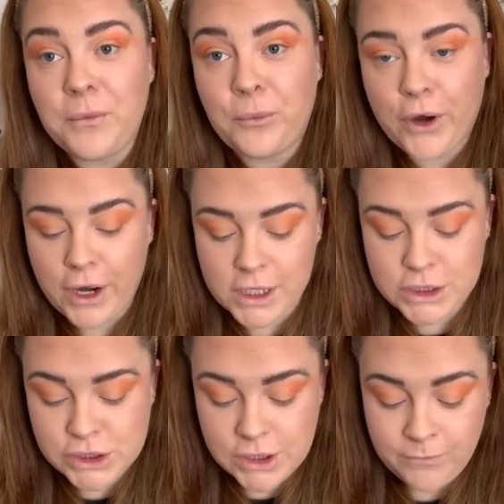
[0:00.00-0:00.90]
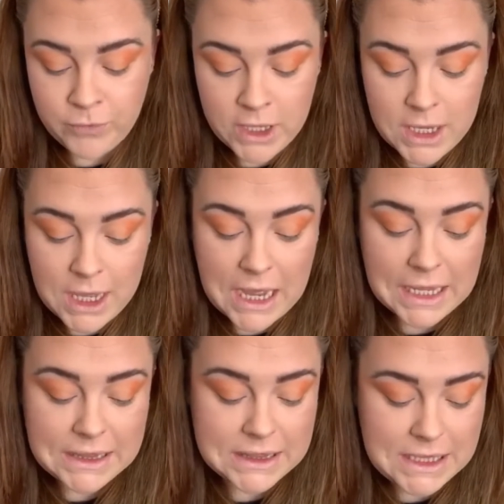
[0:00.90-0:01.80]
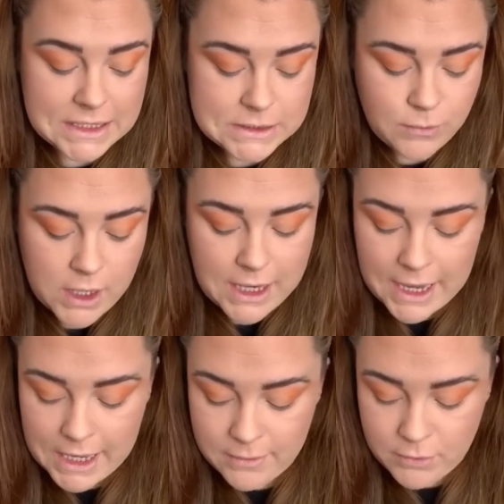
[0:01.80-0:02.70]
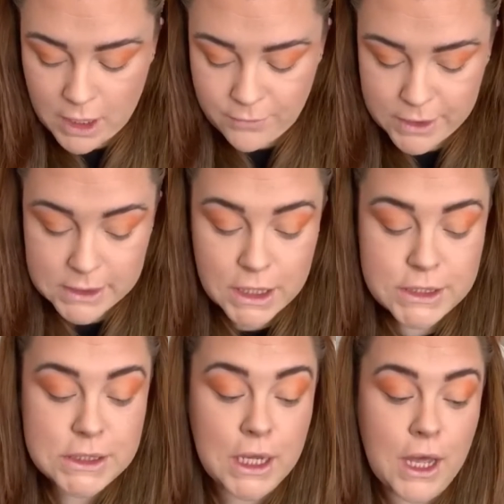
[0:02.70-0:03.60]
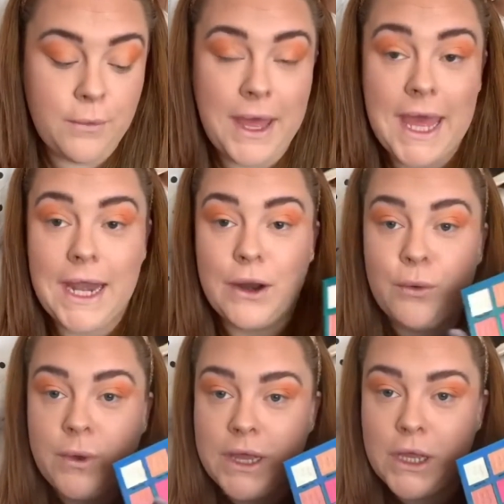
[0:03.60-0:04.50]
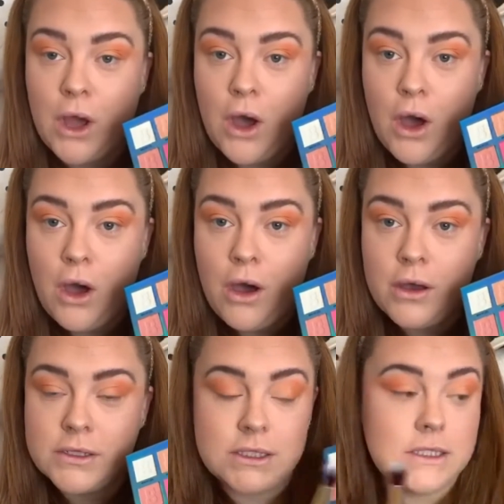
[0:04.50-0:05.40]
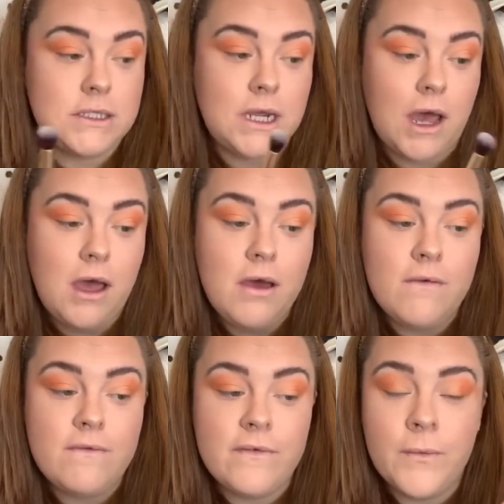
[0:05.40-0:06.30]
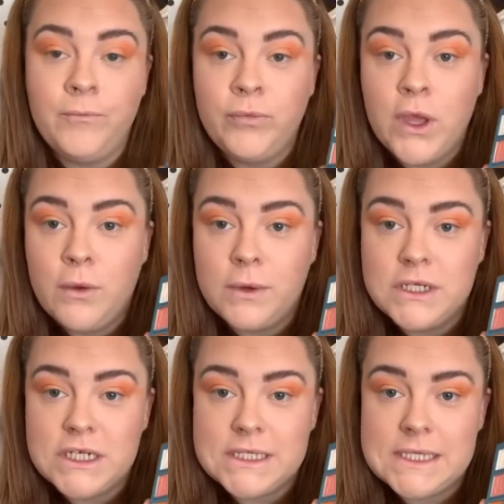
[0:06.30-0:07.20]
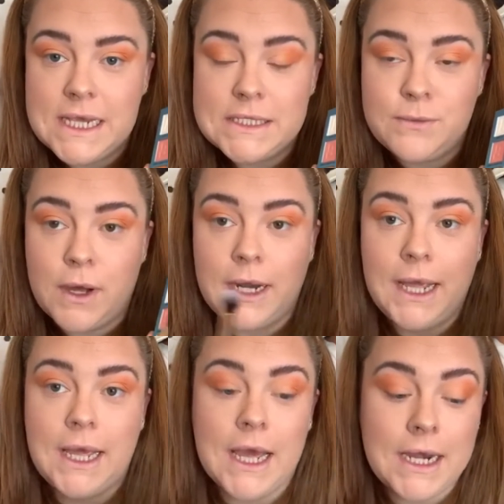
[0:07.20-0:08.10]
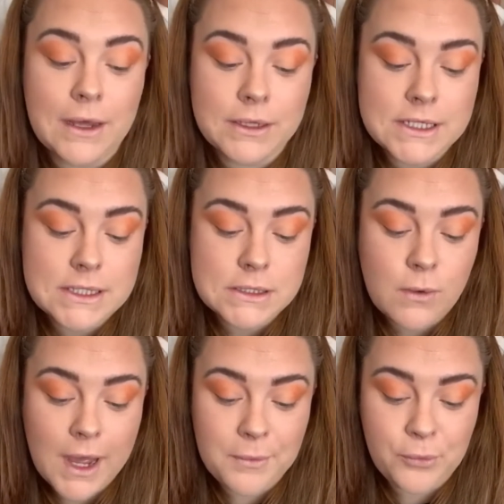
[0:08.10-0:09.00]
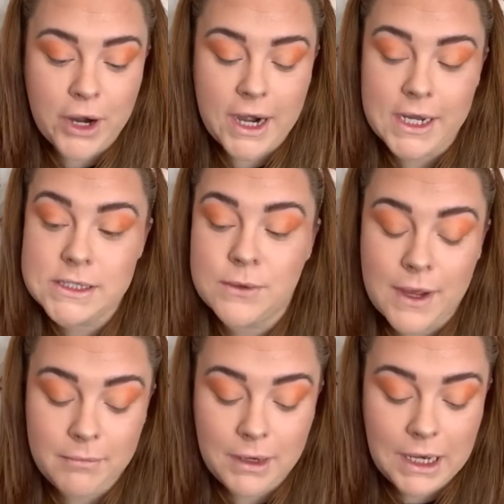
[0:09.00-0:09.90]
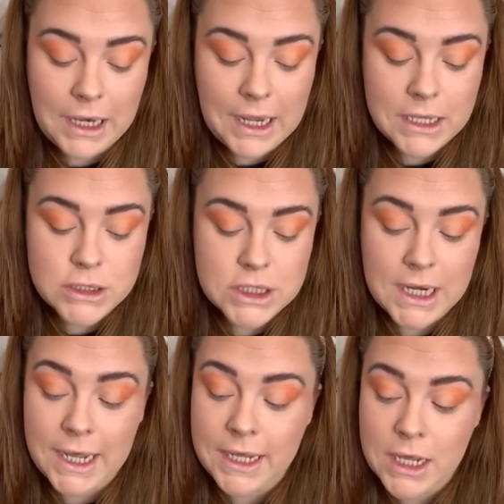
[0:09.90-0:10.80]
brush. And this one, I'm going to go in with Hot Stuff, which is this one here. Now, this is quite bright, so I'm literally